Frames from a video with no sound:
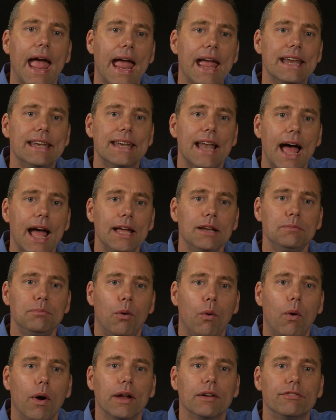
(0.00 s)
A
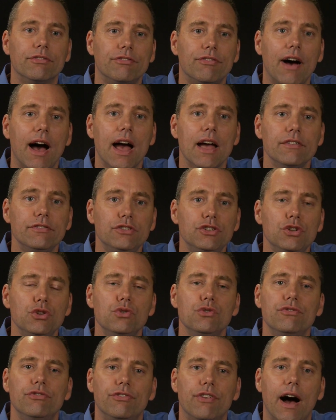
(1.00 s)

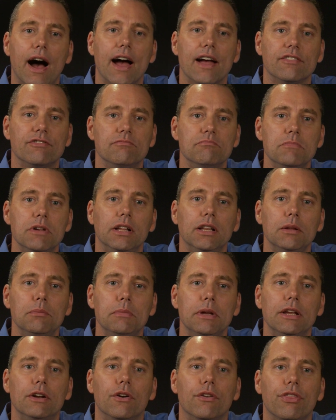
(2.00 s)
9.525
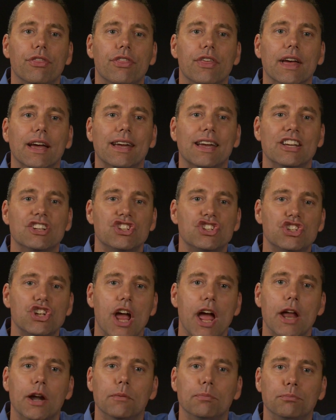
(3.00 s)
millimeter thick
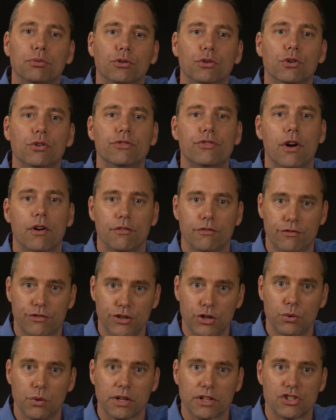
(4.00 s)
shatterproof
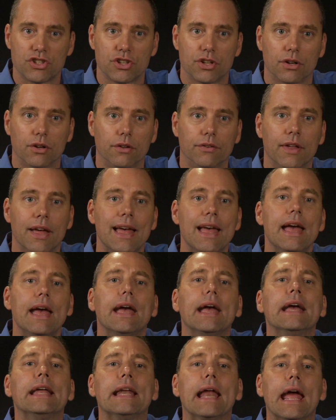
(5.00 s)
viewing shield
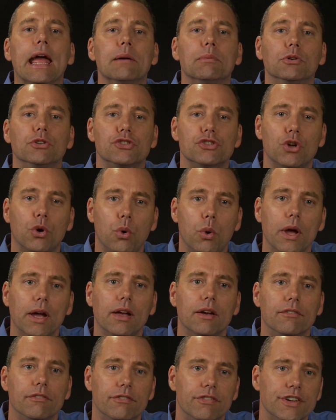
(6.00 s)
enables
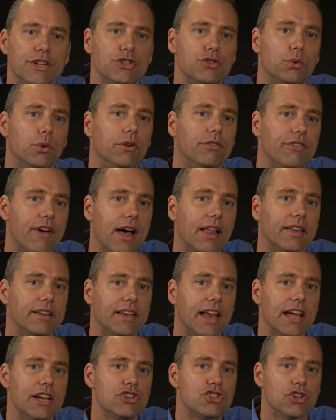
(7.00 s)
quick visual
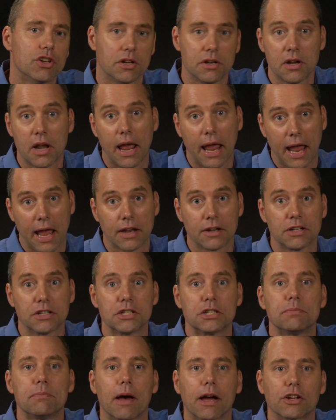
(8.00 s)
validation and
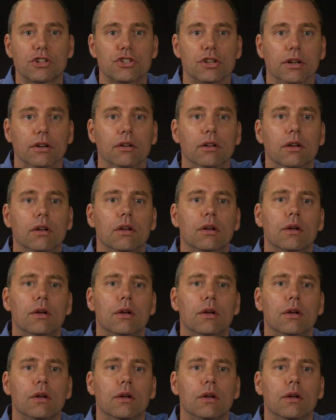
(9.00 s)
inspection.